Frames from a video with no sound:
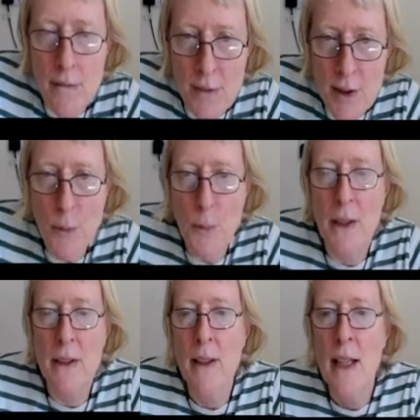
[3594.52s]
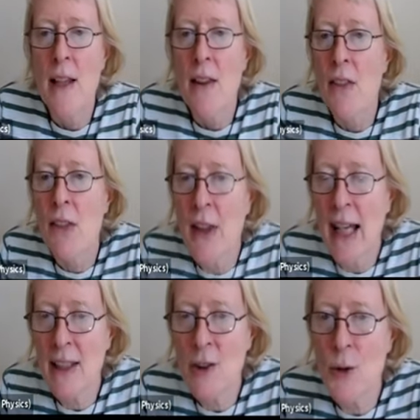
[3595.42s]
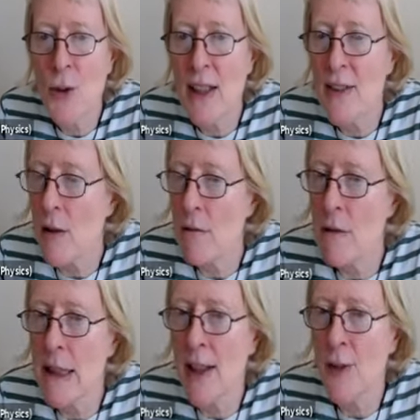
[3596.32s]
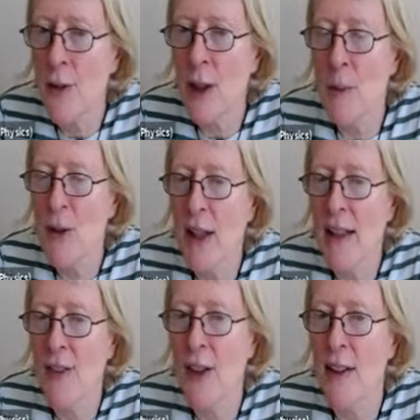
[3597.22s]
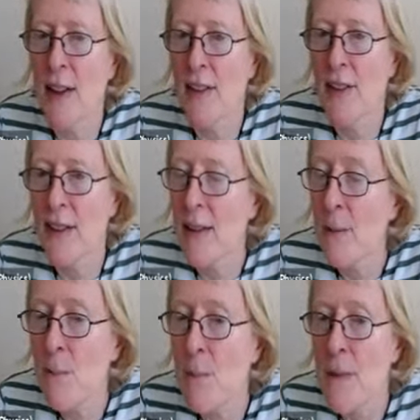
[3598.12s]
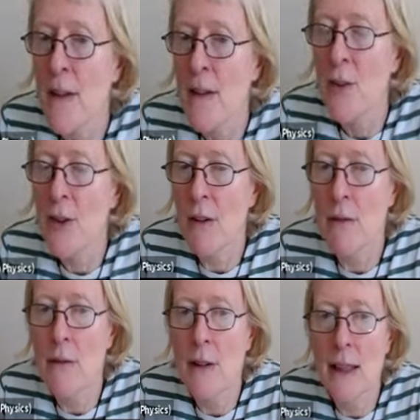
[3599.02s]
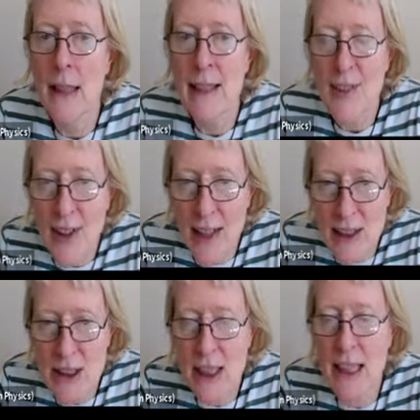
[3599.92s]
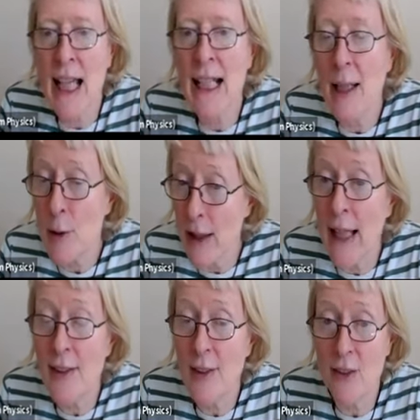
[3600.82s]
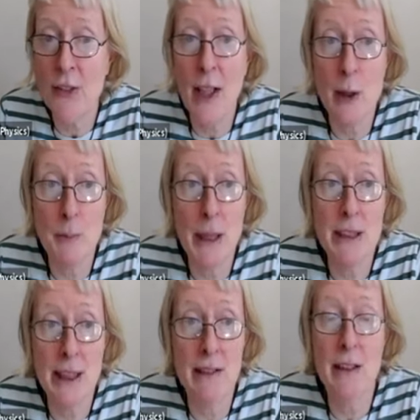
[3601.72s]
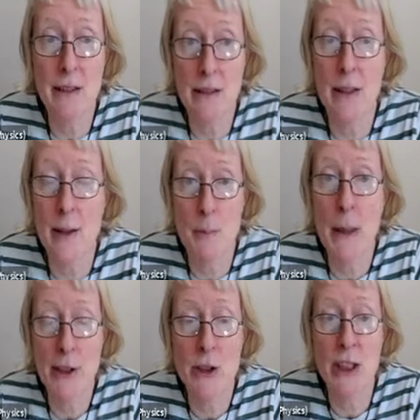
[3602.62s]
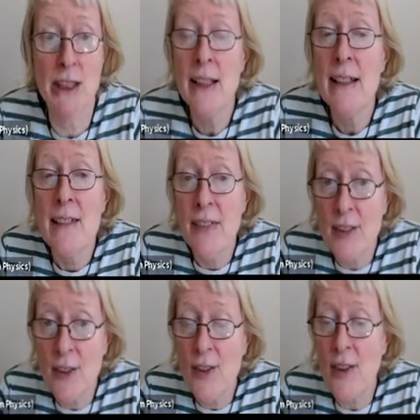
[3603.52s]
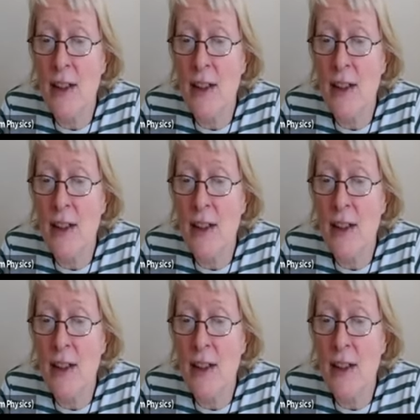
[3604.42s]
this one, that you see it only has sigma z's in it, yeah? So essentially, and as defined by Sherrington and Kirkpatrick, this is